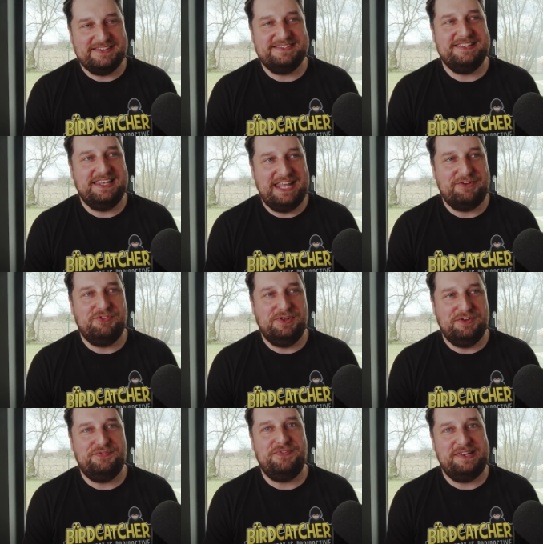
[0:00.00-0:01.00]
That's the
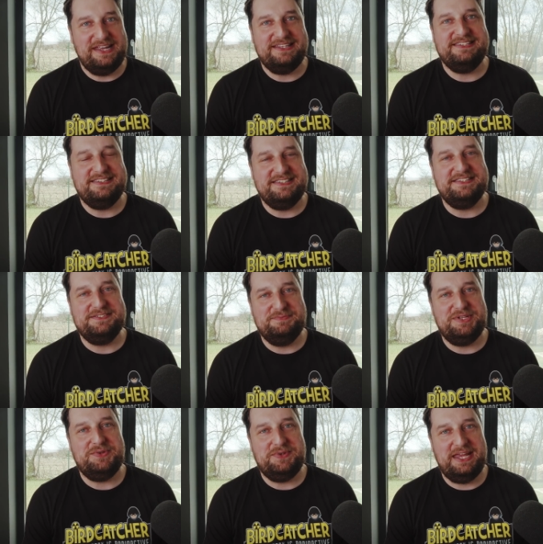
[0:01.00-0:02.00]
level of
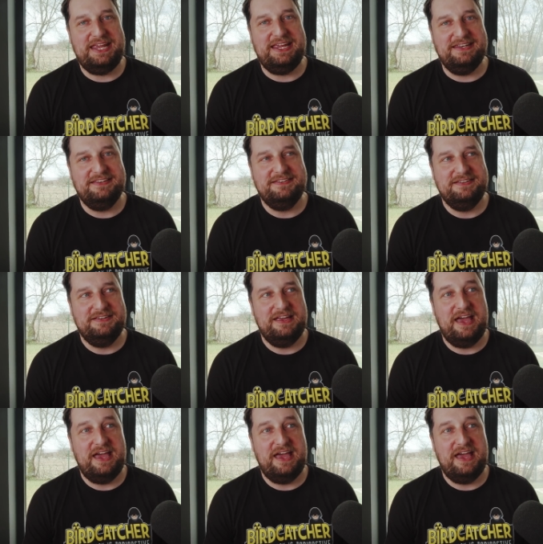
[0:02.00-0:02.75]
fanaticism you need,